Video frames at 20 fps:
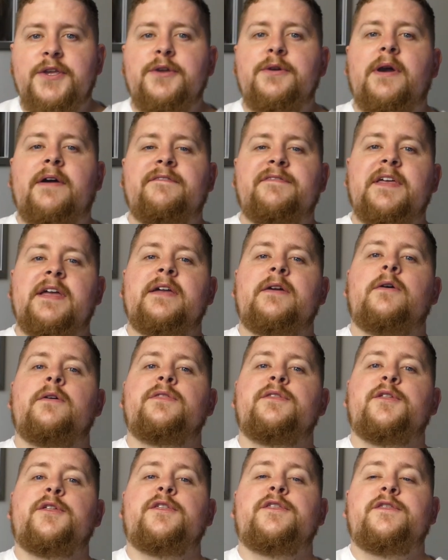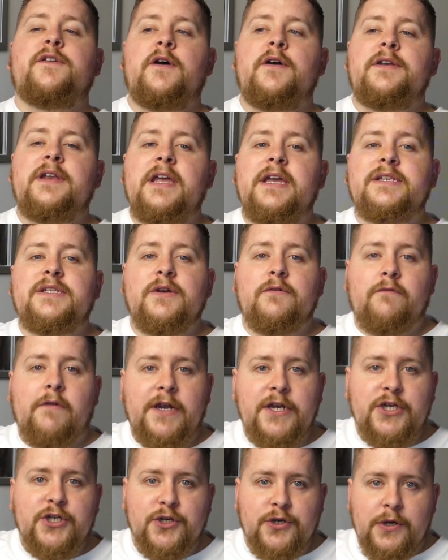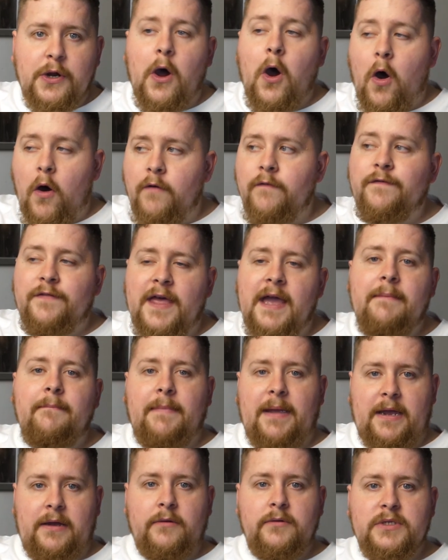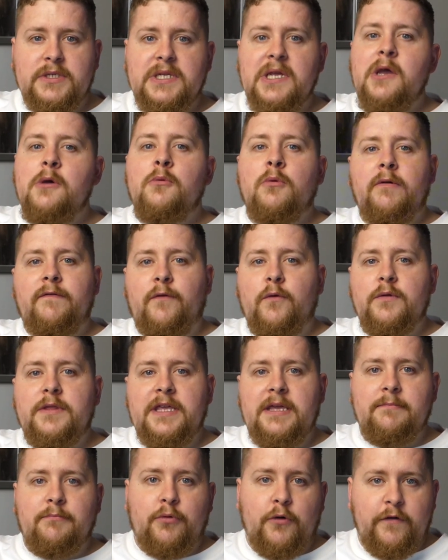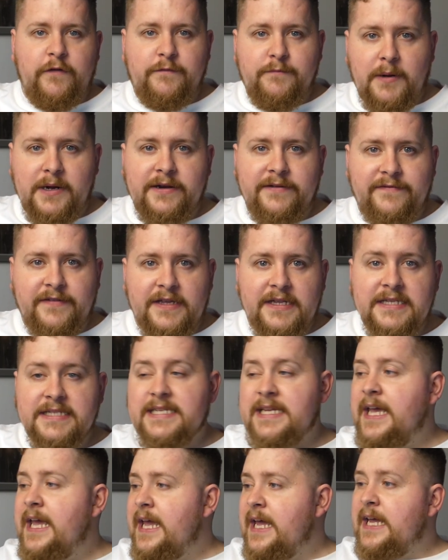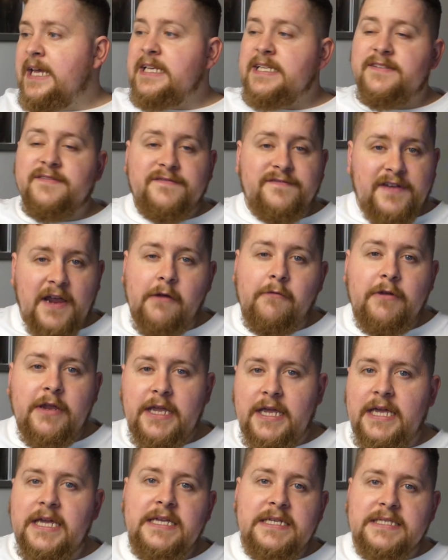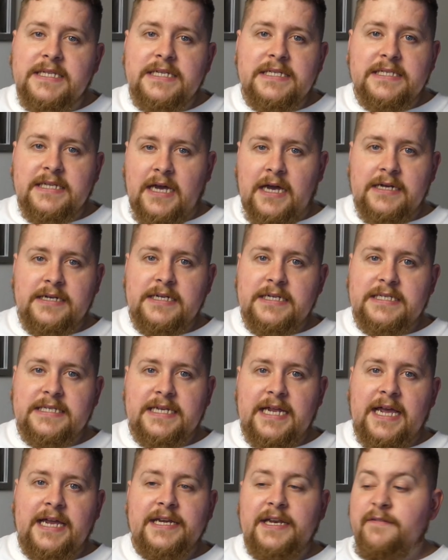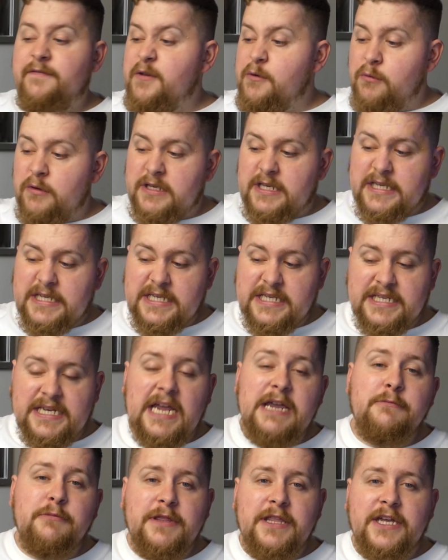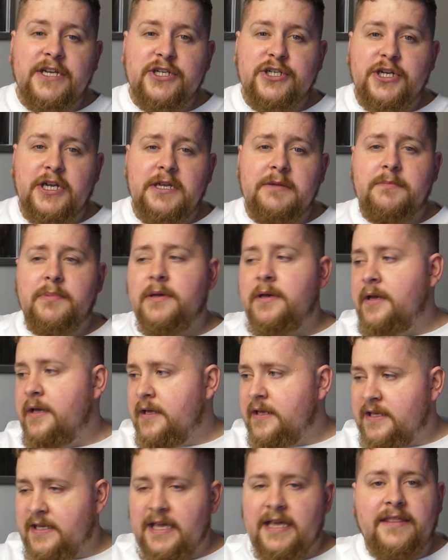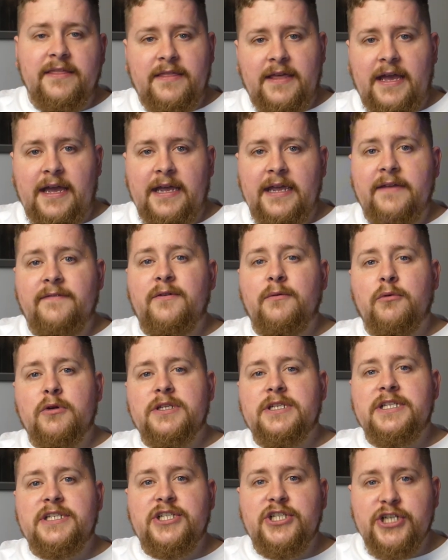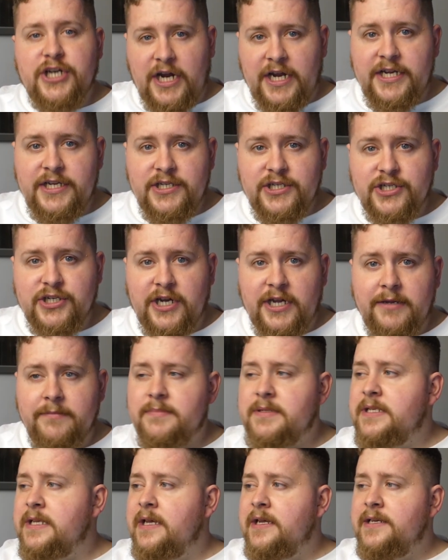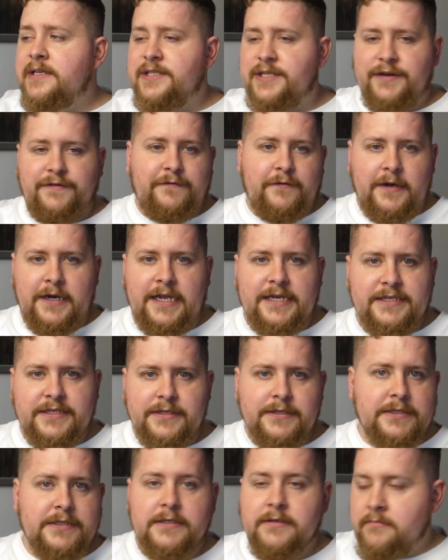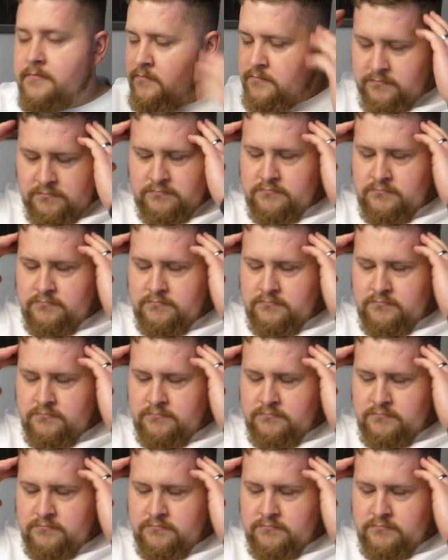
you have then got the 3rd iteration of that mouse with all the improved benefits. It's very easy to understand. If you want to stay with that shape, get that. If you want to change shapes, different letters.